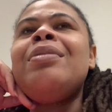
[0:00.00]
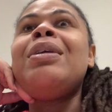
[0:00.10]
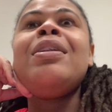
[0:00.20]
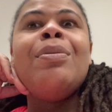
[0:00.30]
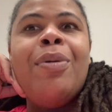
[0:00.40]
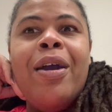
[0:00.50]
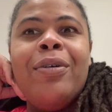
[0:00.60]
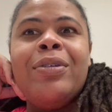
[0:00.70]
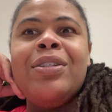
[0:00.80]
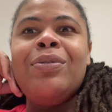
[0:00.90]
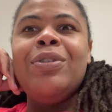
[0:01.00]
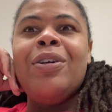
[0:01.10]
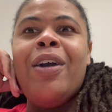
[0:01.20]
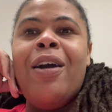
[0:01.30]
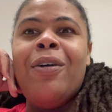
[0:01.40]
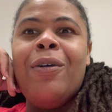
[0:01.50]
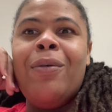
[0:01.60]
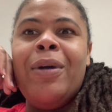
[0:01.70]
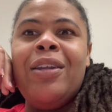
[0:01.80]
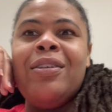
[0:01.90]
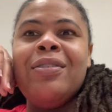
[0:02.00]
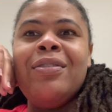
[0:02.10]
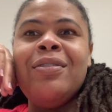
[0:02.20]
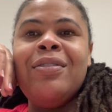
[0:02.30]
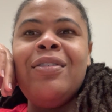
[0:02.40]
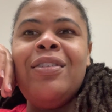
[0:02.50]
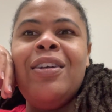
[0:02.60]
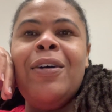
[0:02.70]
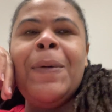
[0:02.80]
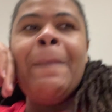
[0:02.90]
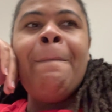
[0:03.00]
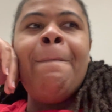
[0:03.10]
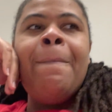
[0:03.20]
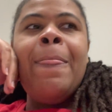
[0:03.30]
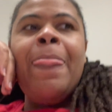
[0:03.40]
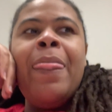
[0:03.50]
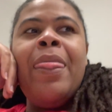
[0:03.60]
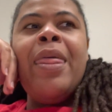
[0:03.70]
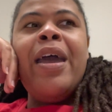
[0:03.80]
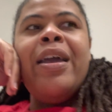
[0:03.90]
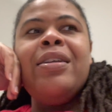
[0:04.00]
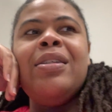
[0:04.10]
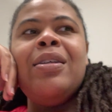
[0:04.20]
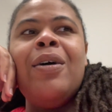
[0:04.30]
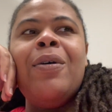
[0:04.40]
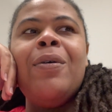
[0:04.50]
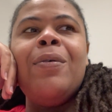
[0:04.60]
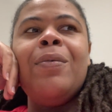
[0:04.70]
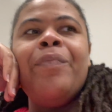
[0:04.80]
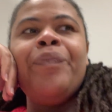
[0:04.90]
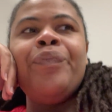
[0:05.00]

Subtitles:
up getting a part on this new show called Cocoa Butter, you know? And so